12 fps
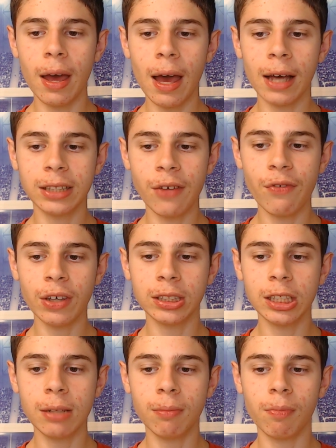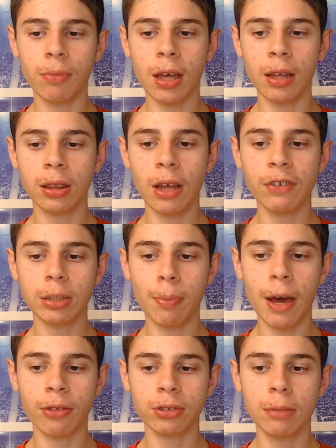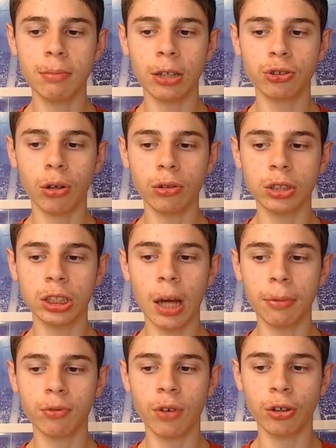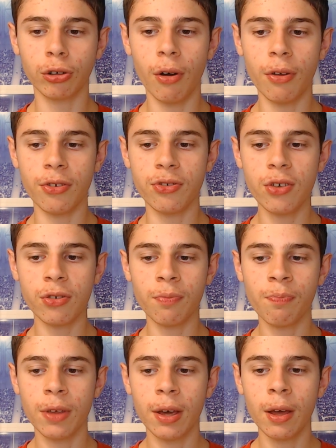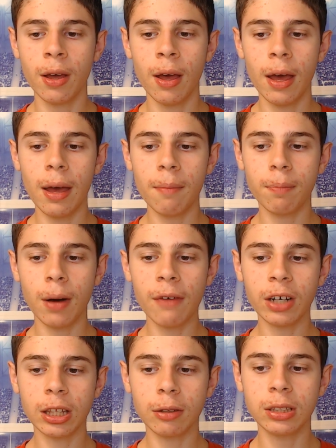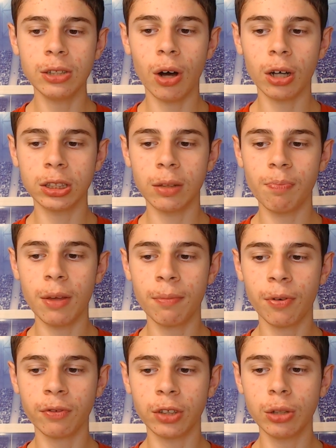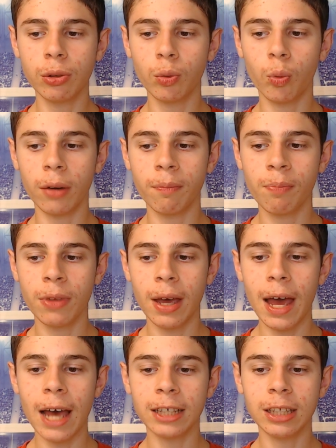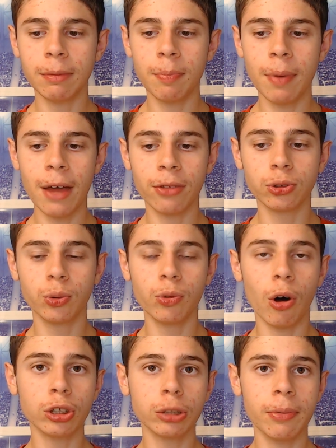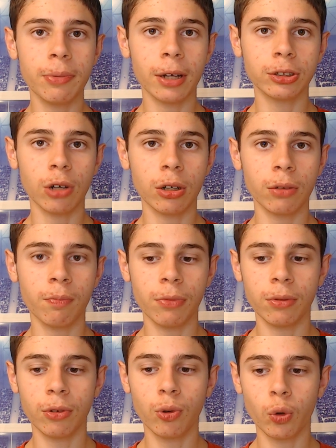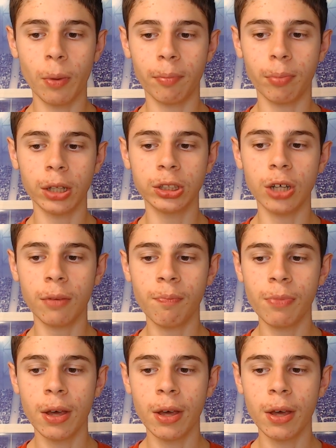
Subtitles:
as they face a Panthers team that has struggled to stop the run early this season. But I've got the Seahawks improving to 2-1 as they beat the Panthers, who will also be without starting quarterback Bryce Young.